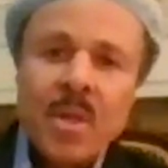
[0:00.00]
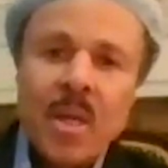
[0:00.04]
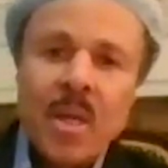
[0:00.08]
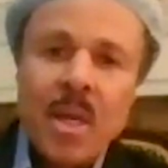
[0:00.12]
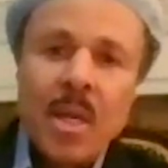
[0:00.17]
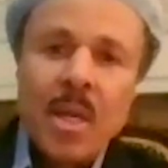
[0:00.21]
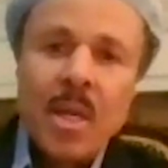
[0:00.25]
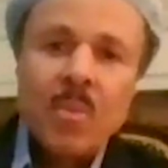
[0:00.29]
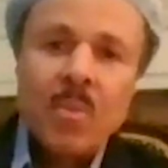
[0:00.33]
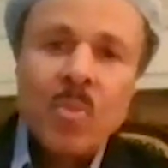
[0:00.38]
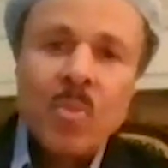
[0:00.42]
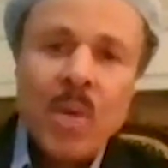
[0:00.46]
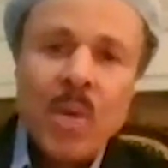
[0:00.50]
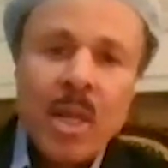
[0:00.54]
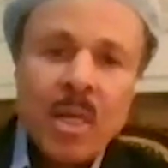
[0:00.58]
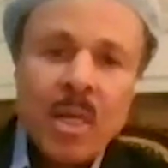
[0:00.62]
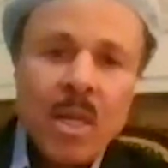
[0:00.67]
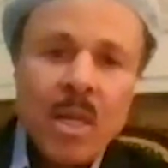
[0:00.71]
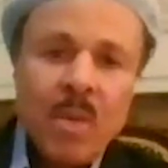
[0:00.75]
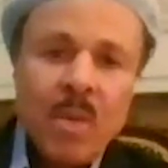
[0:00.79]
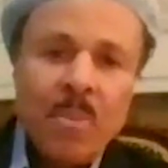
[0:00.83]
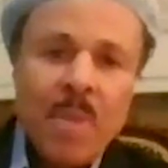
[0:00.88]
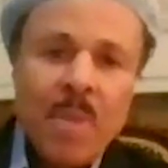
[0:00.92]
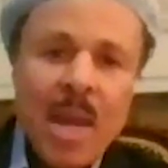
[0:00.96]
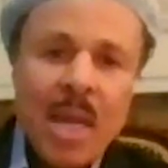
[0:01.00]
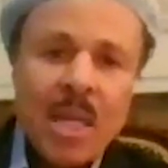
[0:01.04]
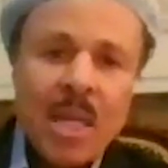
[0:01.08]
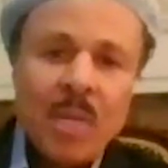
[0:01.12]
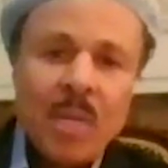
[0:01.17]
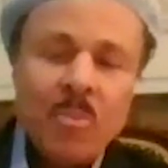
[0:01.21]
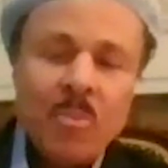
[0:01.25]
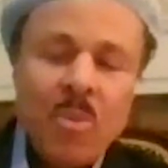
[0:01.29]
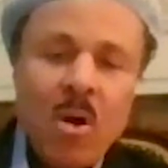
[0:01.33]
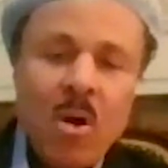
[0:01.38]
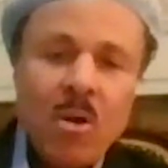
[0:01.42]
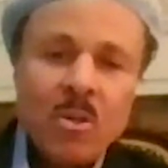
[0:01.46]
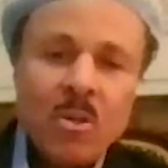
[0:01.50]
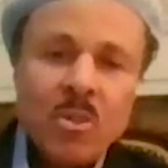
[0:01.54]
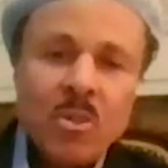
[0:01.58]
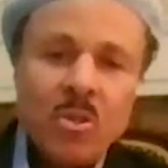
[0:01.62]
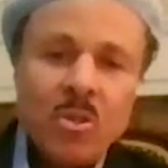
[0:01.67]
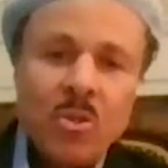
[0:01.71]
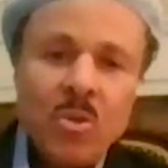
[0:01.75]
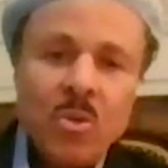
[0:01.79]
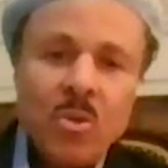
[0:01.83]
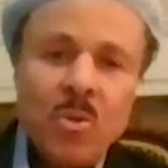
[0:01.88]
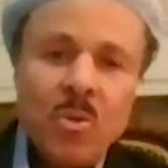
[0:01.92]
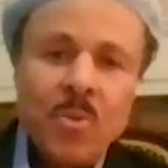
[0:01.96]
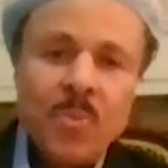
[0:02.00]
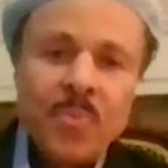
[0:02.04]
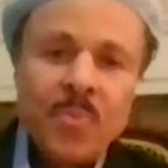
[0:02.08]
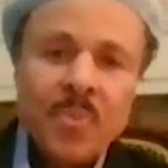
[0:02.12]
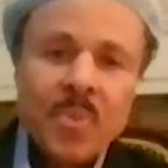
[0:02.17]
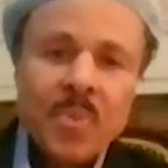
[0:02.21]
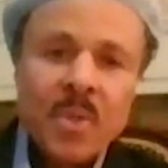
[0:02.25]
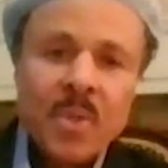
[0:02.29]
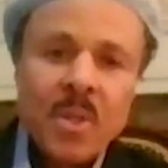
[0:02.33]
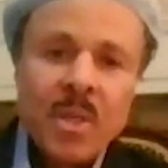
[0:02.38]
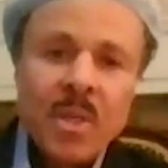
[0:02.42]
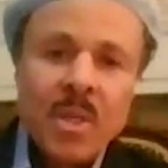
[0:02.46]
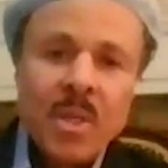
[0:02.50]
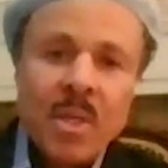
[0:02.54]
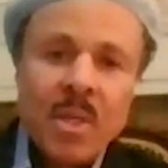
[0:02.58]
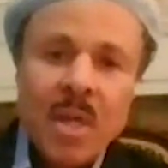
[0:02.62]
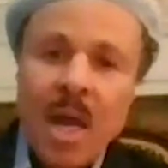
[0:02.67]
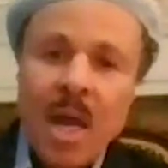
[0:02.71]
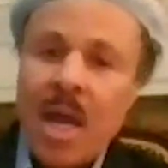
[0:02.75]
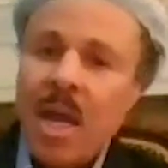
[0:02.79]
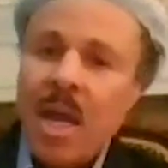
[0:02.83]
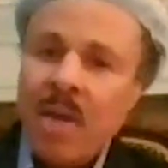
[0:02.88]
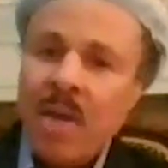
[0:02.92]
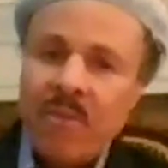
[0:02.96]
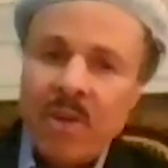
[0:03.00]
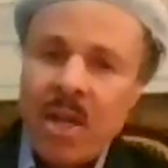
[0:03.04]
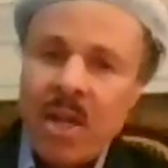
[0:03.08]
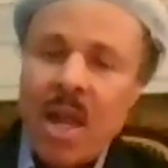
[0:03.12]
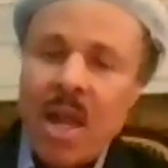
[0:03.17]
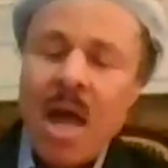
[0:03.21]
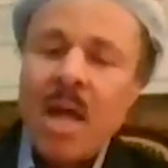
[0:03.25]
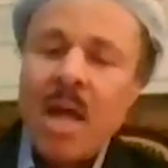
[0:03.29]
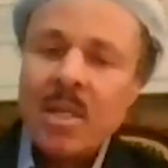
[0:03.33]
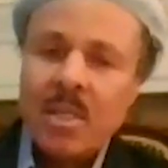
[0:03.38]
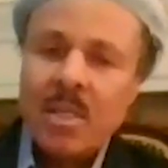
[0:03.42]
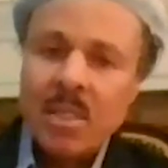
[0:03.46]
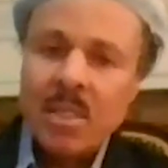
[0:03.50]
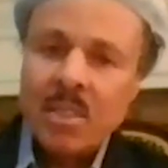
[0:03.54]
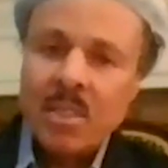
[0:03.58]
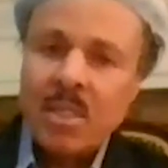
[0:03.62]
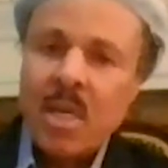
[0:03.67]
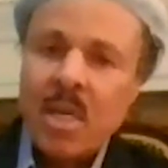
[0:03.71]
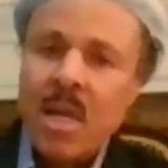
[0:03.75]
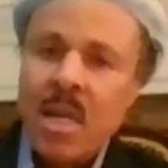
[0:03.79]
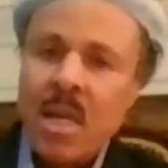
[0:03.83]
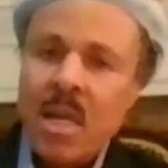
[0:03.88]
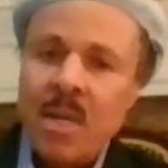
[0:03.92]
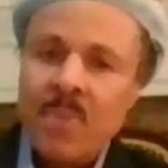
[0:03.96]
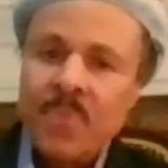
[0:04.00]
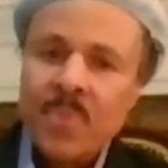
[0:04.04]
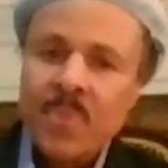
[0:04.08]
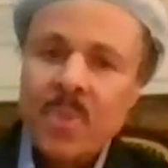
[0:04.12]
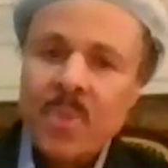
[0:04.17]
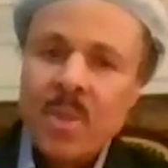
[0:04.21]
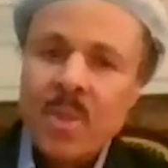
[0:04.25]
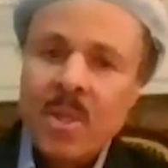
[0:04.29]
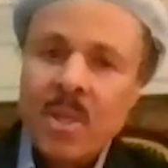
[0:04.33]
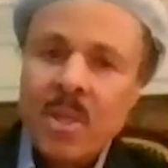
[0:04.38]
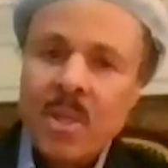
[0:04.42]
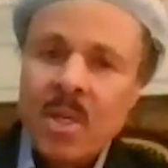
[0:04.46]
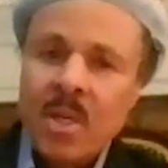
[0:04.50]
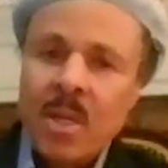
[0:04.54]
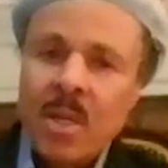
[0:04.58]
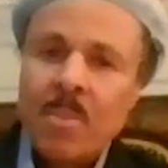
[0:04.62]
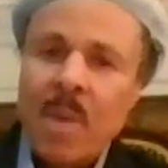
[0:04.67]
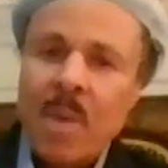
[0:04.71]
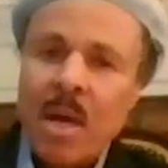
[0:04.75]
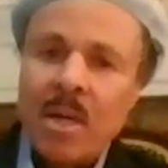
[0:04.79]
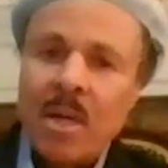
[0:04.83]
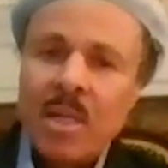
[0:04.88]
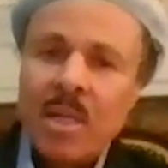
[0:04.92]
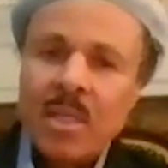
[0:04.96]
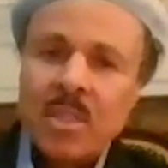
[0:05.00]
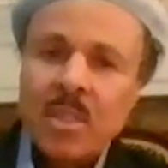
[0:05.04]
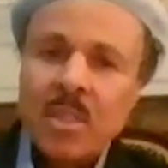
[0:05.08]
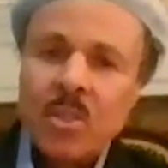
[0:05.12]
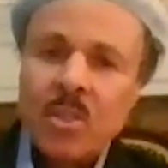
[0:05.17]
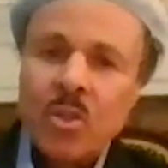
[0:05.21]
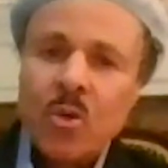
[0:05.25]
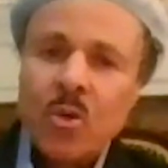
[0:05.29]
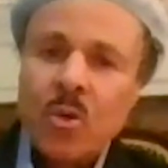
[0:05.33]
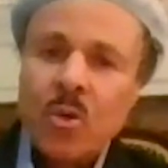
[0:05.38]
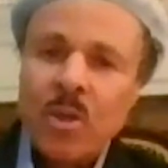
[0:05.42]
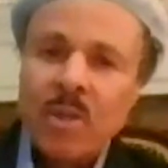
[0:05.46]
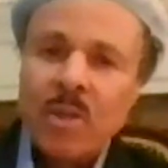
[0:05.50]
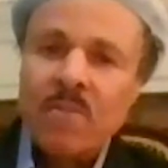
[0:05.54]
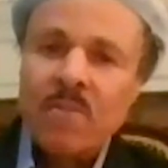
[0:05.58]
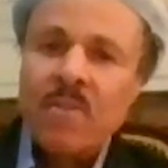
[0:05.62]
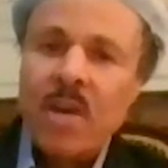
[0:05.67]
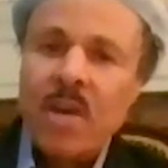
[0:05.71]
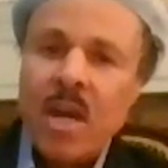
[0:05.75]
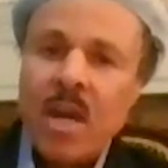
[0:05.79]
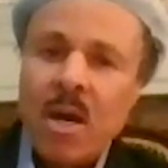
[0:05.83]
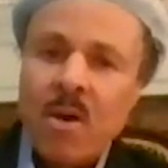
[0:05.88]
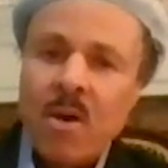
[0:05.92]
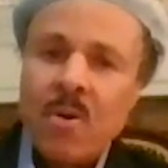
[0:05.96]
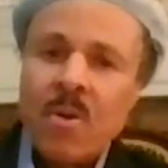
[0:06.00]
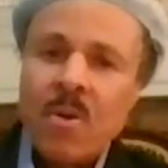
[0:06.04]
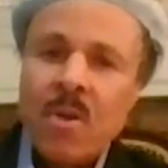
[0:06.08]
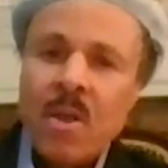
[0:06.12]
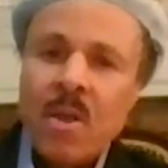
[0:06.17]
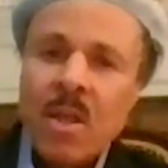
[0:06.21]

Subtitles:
and when I come back in part 2, I have a lot to say about his attorney, Val.